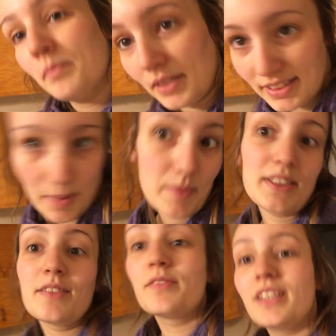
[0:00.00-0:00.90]
By the time I
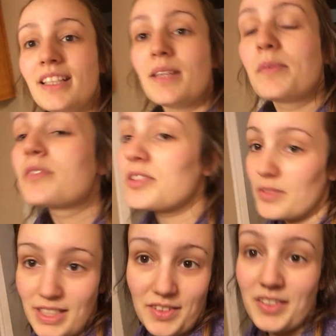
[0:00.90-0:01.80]
was done feeding him, it was
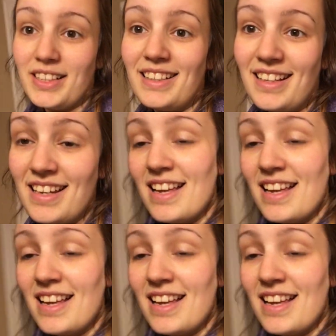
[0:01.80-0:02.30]
3:30.